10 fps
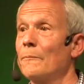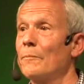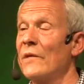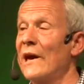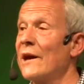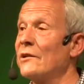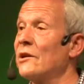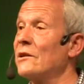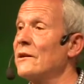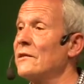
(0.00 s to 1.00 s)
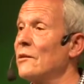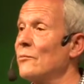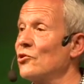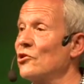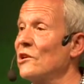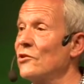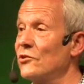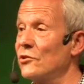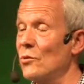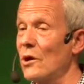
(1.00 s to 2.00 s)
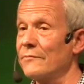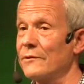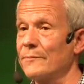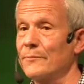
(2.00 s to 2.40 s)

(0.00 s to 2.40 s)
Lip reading: they had to clean their machines too often.